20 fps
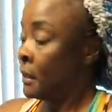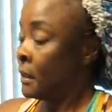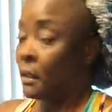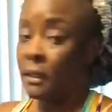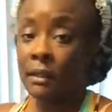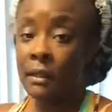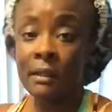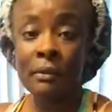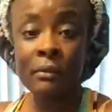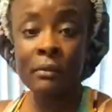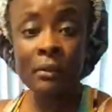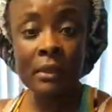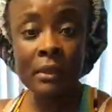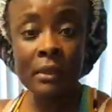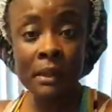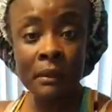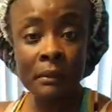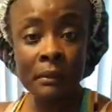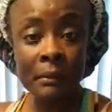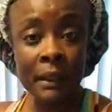I
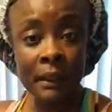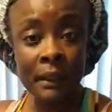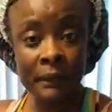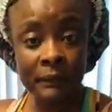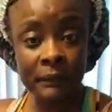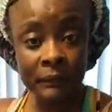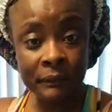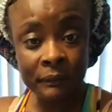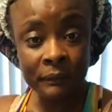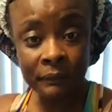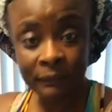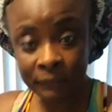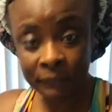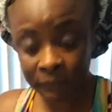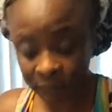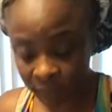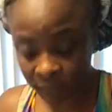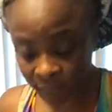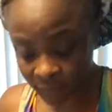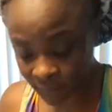woke up, huh?
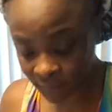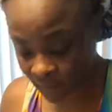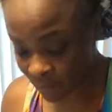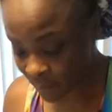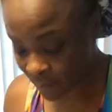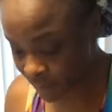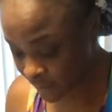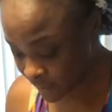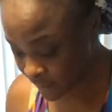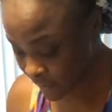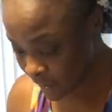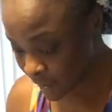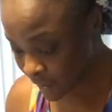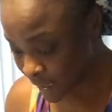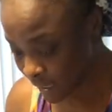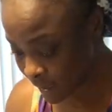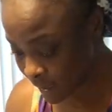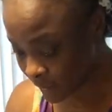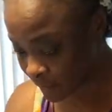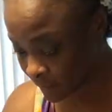Yeah, I
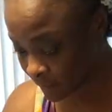got